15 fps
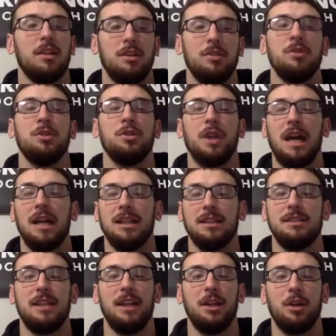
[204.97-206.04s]
you knew you had to
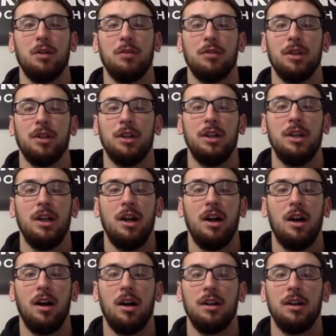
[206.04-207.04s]
take over. Uh,